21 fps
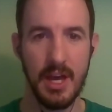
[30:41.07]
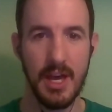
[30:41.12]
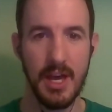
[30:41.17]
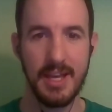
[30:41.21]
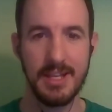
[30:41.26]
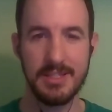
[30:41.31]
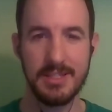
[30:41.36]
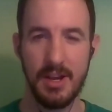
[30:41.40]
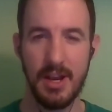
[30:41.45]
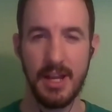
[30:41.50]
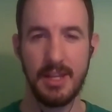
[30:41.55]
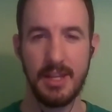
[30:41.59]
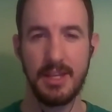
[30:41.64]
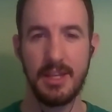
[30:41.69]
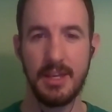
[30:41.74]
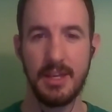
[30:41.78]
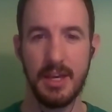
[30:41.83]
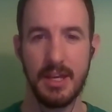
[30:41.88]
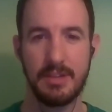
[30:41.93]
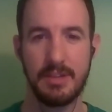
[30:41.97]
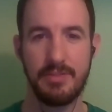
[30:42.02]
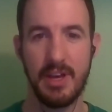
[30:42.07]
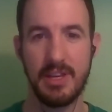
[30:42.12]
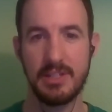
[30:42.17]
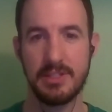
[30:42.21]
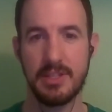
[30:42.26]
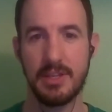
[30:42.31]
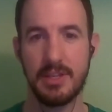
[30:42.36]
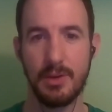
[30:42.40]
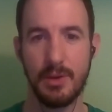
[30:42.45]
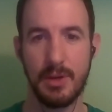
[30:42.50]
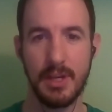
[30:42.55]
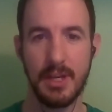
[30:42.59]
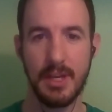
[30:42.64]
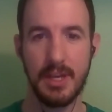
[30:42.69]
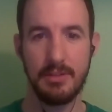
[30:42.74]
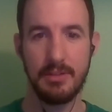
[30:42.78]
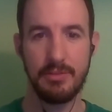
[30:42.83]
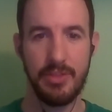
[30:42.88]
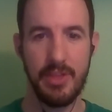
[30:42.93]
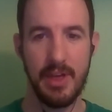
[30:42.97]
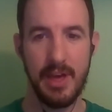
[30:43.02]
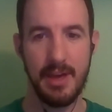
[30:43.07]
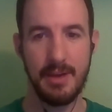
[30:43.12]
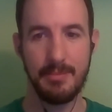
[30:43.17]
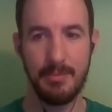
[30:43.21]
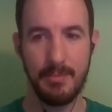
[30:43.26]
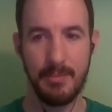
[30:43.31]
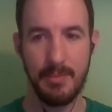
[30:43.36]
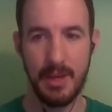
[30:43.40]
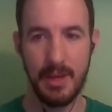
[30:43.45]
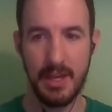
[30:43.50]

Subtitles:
Is there any advice that you can give them